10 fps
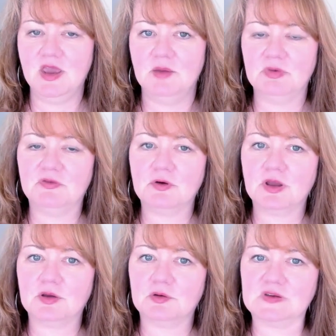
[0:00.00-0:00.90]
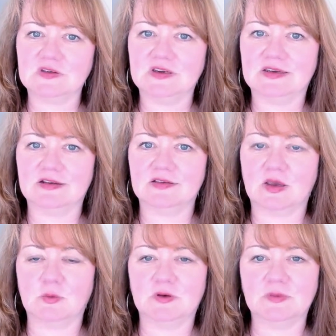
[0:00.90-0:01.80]
Before I go into details, I
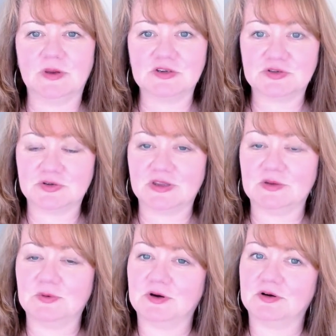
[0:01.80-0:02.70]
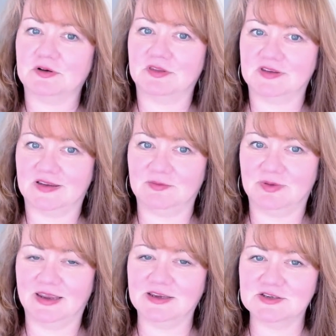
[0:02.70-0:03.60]
want to make sure that we are on the same
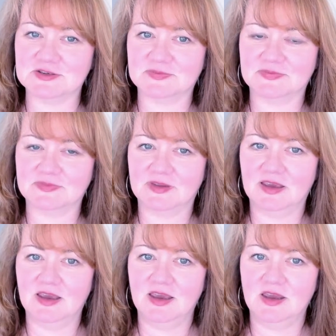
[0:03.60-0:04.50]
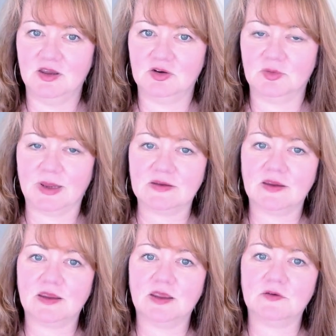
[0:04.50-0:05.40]
page. No
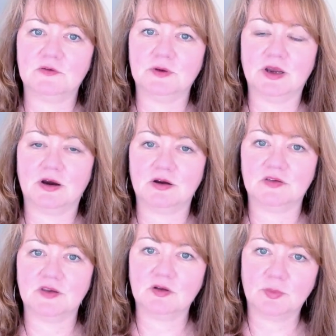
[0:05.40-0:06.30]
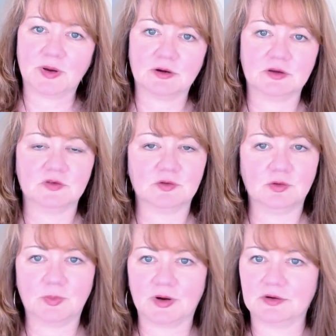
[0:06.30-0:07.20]
matter if we are single parents,
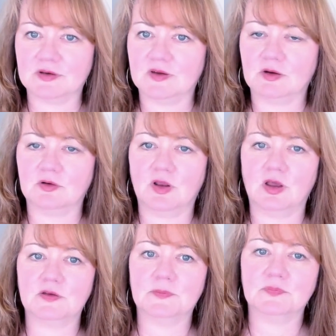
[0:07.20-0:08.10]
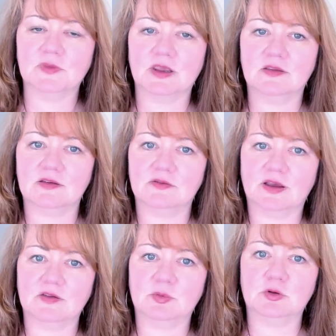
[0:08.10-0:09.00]
solo parenting or not, it's
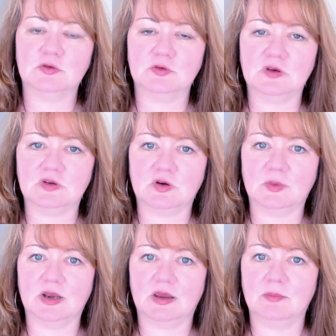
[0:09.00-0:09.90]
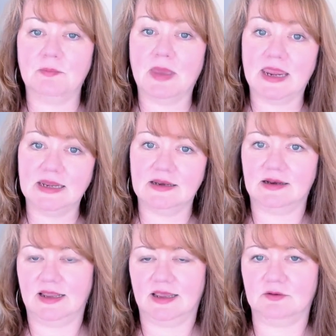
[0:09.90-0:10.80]
advisable to determine a main
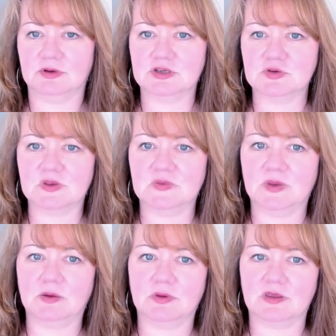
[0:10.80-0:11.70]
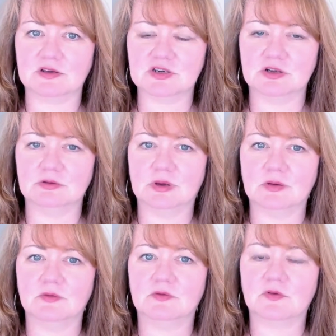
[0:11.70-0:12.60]
language we speak with our
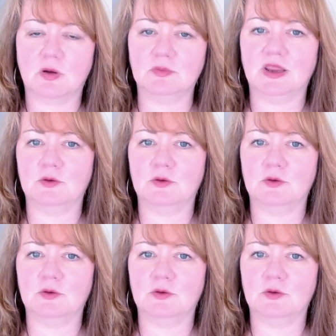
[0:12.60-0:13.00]
children from day